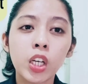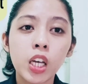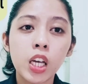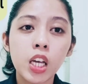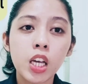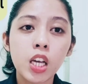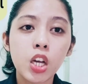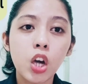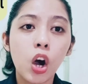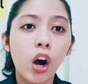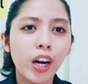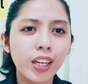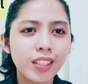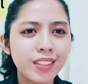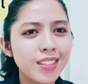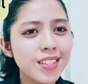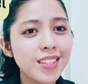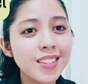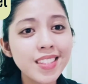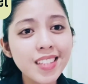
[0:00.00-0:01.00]
a
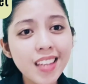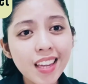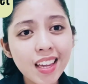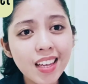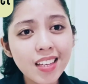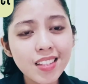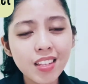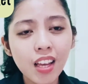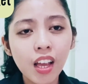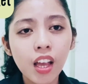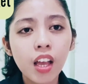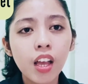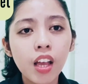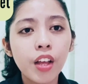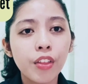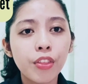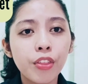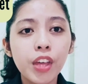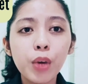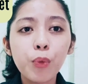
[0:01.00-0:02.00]
heart disease,
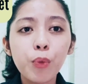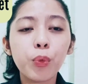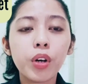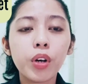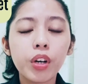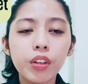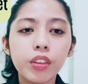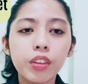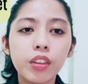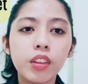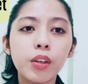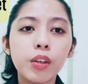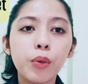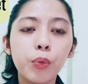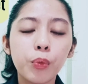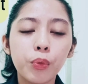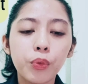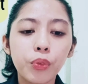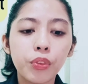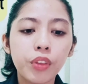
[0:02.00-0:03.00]
they were
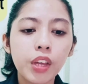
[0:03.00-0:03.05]
the